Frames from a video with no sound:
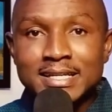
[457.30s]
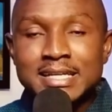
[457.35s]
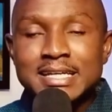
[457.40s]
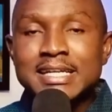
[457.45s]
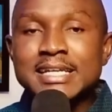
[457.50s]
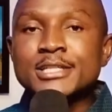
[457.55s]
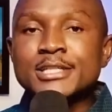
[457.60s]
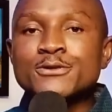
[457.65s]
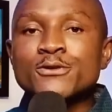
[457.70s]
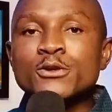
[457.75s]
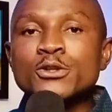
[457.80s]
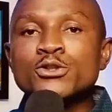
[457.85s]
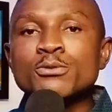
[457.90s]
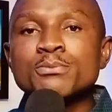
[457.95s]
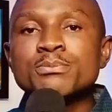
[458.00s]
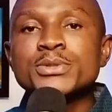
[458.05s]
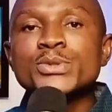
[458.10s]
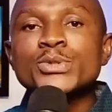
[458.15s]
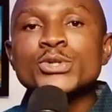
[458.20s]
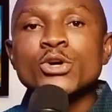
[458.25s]
It is for you to
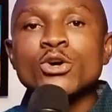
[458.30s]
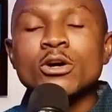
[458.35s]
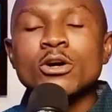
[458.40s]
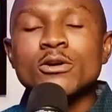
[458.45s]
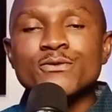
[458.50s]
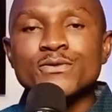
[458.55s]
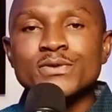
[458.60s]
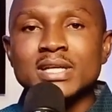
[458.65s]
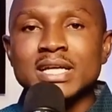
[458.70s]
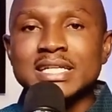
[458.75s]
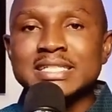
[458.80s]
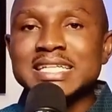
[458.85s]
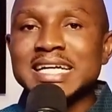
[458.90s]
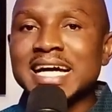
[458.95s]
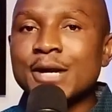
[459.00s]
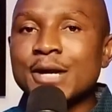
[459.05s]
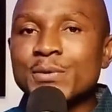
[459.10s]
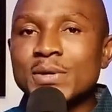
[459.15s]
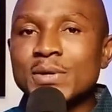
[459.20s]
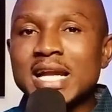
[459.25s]
build your confidence. I
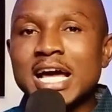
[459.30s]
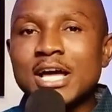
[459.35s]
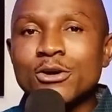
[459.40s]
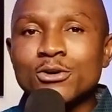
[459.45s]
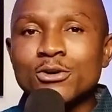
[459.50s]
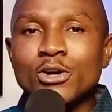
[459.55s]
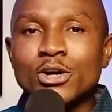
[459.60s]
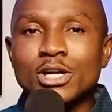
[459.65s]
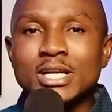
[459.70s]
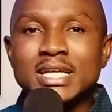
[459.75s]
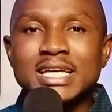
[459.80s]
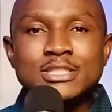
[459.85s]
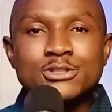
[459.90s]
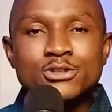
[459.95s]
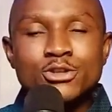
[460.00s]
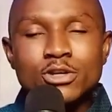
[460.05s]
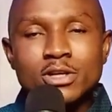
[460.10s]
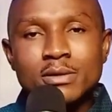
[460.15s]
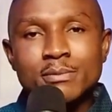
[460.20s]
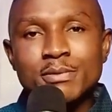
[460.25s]
can rely on God. He has
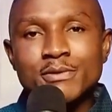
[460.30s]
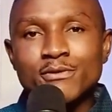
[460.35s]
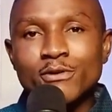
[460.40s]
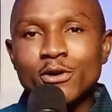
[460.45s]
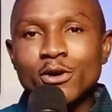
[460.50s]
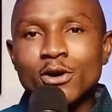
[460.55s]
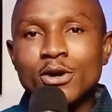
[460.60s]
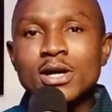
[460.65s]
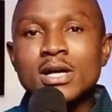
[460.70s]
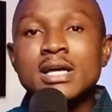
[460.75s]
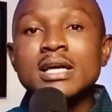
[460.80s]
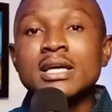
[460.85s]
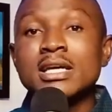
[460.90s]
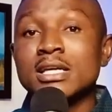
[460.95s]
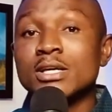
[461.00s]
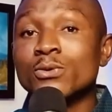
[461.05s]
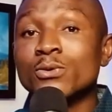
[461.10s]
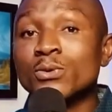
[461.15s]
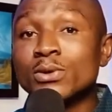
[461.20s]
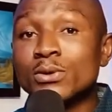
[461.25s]
done it before. He
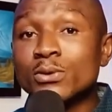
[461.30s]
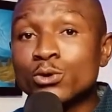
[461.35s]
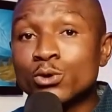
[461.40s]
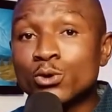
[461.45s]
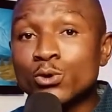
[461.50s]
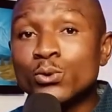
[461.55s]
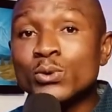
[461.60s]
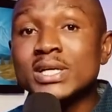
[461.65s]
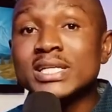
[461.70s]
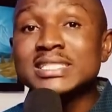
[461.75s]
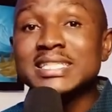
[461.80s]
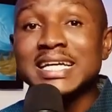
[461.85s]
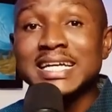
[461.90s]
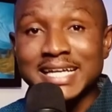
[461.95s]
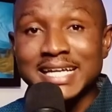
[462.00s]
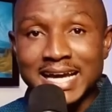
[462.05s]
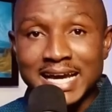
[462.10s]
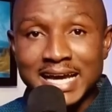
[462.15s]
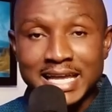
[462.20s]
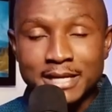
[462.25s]
will do it
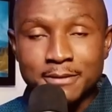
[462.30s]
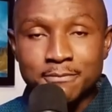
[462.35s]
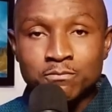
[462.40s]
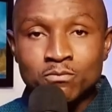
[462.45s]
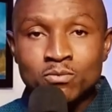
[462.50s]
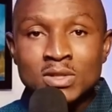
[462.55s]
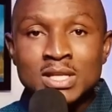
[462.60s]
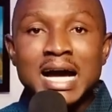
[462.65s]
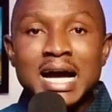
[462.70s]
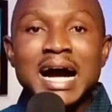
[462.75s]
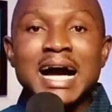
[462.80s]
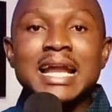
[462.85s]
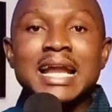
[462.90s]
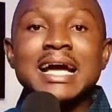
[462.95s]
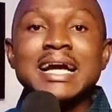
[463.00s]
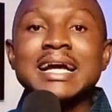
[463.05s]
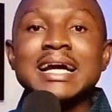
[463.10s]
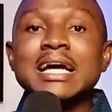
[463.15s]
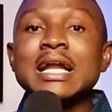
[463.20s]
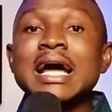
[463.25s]
again. And I
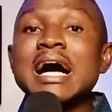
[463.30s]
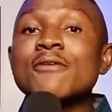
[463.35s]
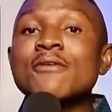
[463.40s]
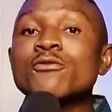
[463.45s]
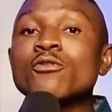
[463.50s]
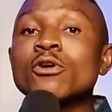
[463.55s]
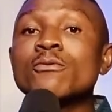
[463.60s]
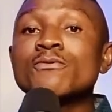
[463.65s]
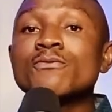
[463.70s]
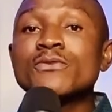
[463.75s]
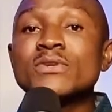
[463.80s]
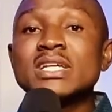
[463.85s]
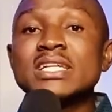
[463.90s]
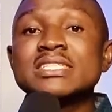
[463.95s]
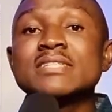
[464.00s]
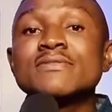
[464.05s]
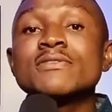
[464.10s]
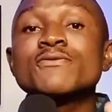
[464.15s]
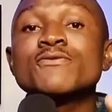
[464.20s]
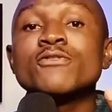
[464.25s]
can have confidence
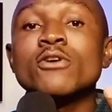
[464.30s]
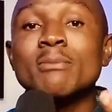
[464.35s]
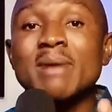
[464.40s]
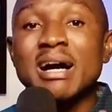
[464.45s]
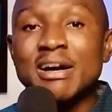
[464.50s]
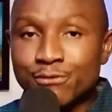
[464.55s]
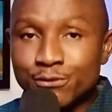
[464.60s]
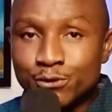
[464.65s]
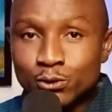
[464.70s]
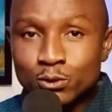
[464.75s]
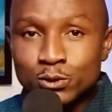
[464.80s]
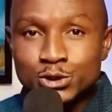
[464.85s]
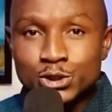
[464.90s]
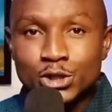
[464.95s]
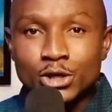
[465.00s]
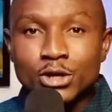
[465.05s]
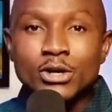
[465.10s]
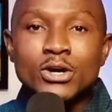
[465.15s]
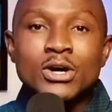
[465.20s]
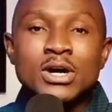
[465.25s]
even for my
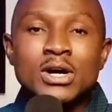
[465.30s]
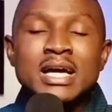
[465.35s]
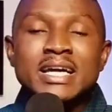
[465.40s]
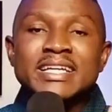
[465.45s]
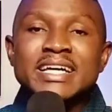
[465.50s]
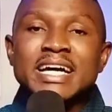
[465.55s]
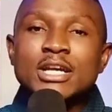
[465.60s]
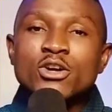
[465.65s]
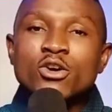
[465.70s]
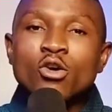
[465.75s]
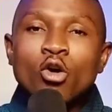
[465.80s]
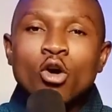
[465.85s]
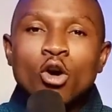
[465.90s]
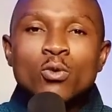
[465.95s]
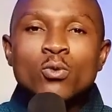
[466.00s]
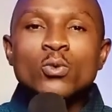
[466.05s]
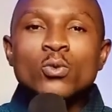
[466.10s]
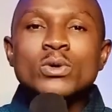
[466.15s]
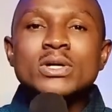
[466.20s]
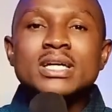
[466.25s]
future that God
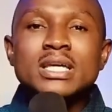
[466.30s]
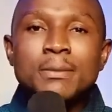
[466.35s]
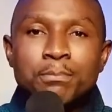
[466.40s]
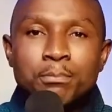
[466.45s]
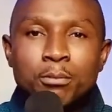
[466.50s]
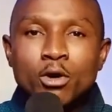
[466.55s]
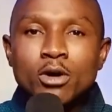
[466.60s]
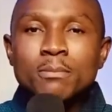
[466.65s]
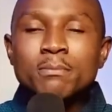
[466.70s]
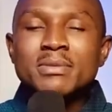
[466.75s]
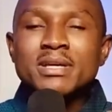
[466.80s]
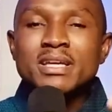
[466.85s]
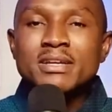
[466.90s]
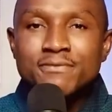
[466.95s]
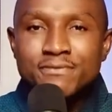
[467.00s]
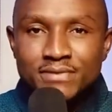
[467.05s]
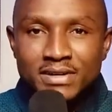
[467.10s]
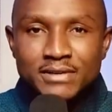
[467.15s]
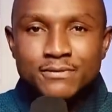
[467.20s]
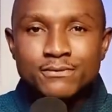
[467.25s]
will keep on being
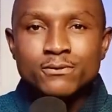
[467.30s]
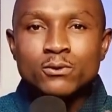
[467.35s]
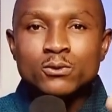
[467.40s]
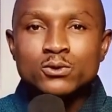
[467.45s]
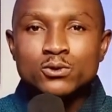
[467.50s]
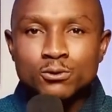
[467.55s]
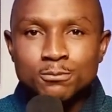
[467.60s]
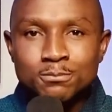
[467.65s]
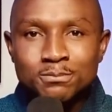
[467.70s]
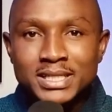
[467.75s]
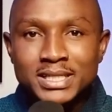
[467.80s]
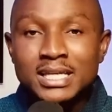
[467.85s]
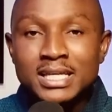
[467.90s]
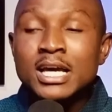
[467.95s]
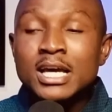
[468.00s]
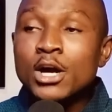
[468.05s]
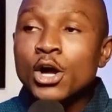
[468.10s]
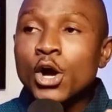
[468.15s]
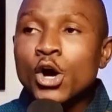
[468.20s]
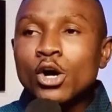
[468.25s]
faithful to me.
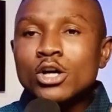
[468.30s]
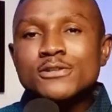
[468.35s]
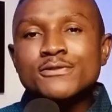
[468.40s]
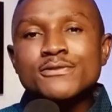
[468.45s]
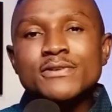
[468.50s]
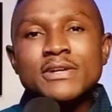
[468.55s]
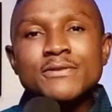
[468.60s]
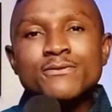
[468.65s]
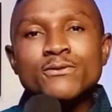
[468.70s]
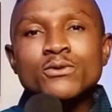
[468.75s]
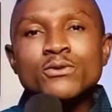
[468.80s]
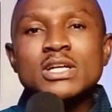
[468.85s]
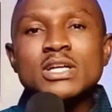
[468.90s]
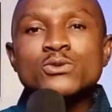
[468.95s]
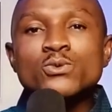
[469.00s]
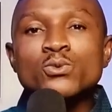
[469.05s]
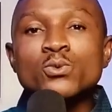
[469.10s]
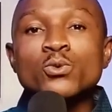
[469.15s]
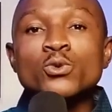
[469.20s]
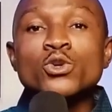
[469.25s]
God's faithfulness
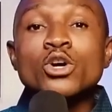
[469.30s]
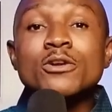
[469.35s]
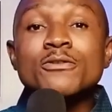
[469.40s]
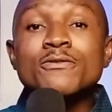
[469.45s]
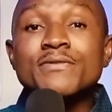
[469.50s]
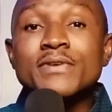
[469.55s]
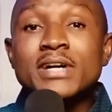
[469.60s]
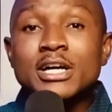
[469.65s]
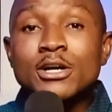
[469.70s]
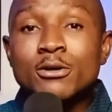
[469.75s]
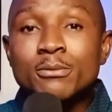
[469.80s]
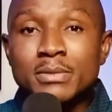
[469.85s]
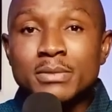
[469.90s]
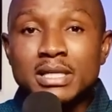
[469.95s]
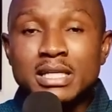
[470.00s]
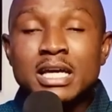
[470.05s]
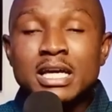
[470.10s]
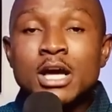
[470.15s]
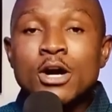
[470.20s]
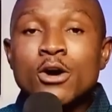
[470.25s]
will not fail
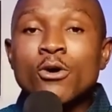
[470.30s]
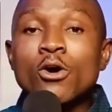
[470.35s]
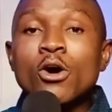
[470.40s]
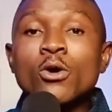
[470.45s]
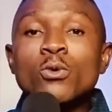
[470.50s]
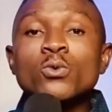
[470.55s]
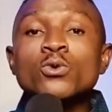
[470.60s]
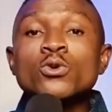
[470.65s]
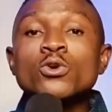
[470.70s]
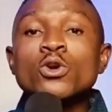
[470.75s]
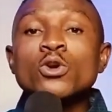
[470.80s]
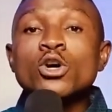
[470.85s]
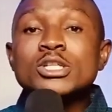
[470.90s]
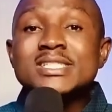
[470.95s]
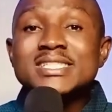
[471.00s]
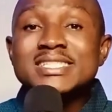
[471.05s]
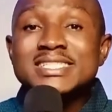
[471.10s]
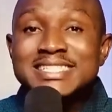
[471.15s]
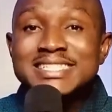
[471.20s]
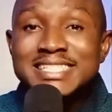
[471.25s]
me. God will not
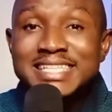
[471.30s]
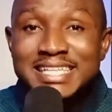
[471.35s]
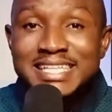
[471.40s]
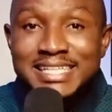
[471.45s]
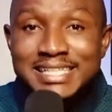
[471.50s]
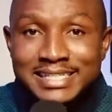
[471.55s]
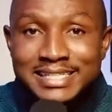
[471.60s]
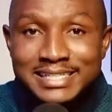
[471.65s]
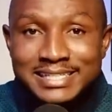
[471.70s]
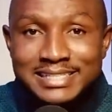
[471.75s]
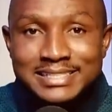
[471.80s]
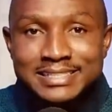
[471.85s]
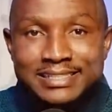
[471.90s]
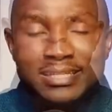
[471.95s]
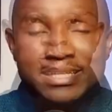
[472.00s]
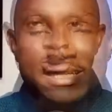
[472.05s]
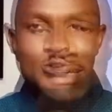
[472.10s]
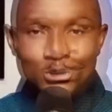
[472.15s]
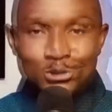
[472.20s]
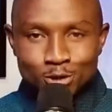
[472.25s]
cease
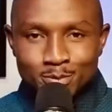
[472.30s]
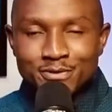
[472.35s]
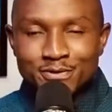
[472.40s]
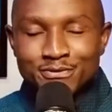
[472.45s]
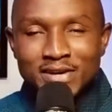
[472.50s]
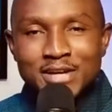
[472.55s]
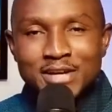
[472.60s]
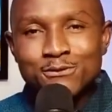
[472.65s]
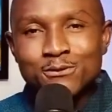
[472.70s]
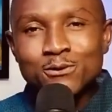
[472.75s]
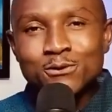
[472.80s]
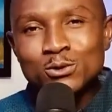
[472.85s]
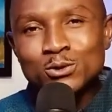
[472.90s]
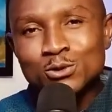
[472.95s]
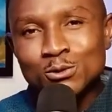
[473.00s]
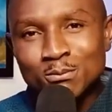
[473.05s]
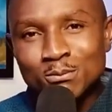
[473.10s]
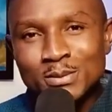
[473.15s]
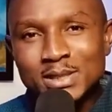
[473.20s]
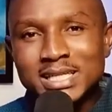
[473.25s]
to be faithful to
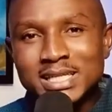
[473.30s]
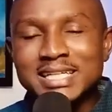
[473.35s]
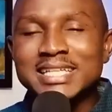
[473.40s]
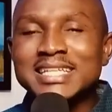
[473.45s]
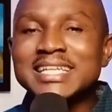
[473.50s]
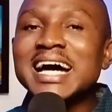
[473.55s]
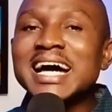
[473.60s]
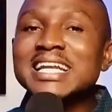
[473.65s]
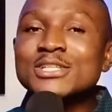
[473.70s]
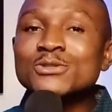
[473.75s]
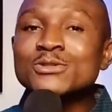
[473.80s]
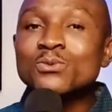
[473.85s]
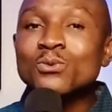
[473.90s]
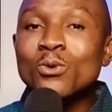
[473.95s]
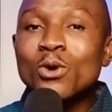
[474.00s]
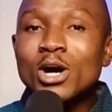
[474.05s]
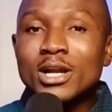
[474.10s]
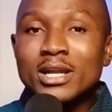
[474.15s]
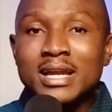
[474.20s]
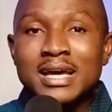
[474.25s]
me. That is
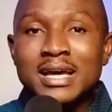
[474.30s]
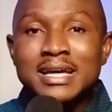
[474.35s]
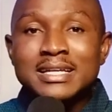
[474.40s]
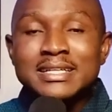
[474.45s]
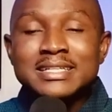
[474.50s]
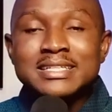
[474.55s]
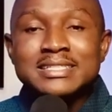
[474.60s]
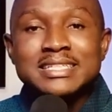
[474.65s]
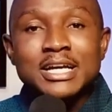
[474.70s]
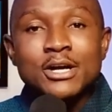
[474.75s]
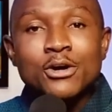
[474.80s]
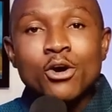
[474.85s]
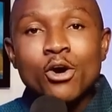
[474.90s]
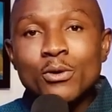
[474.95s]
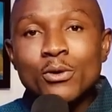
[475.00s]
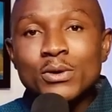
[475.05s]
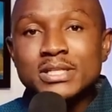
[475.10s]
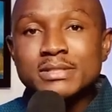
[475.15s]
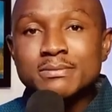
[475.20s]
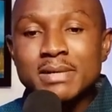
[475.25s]
what this
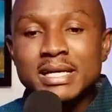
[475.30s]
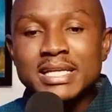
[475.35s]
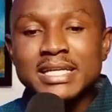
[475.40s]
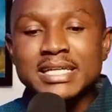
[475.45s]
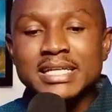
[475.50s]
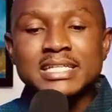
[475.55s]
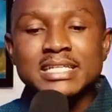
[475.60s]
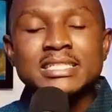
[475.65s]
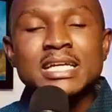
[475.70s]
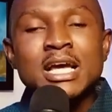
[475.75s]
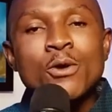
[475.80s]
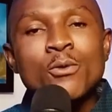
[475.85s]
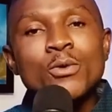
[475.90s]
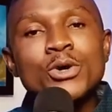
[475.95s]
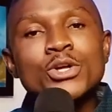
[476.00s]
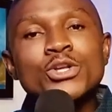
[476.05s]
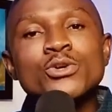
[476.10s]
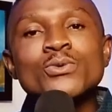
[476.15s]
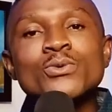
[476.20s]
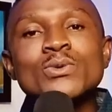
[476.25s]
encouragement is. When
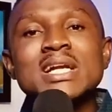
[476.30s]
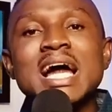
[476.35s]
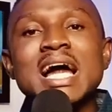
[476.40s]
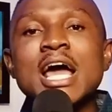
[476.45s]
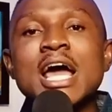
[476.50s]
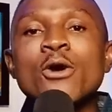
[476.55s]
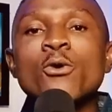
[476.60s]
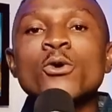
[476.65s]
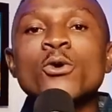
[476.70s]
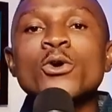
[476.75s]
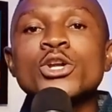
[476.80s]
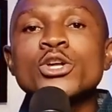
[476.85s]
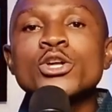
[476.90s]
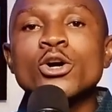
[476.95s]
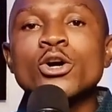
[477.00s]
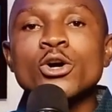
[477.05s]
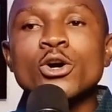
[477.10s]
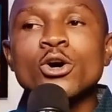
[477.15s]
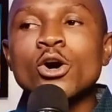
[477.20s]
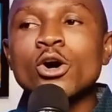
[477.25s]
you rely only
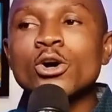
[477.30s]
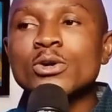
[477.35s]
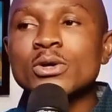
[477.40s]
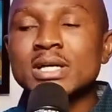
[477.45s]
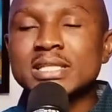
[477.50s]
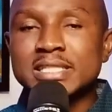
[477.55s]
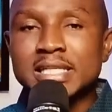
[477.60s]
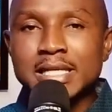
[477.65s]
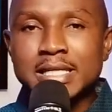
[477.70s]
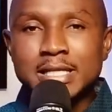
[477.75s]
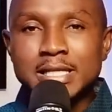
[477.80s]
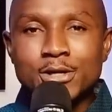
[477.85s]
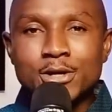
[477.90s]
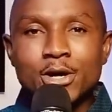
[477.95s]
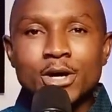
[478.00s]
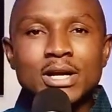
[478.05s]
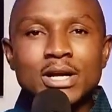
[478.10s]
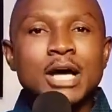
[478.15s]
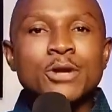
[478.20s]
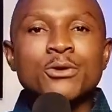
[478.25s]
on God, you are telling
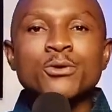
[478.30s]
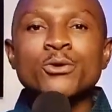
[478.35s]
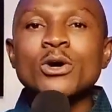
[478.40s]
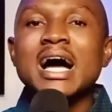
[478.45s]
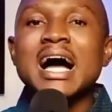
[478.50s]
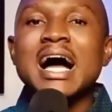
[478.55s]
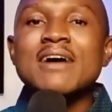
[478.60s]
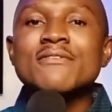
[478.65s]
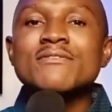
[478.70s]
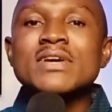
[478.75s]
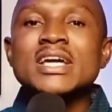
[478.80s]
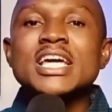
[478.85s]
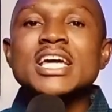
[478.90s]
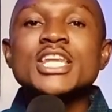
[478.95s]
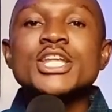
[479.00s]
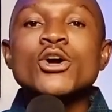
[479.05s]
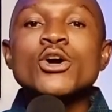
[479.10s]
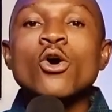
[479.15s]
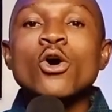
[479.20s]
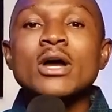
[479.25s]
God, I do not have
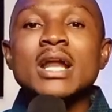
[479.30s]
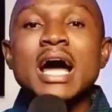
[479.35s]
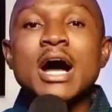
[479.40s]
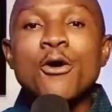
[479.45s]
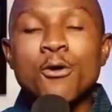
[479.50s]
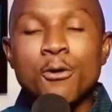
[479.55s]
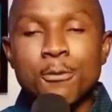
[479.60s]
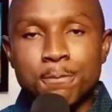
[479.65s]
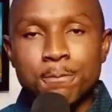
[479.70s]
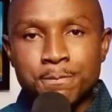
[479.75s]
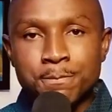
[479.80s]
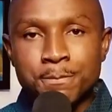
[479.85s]
any other hope.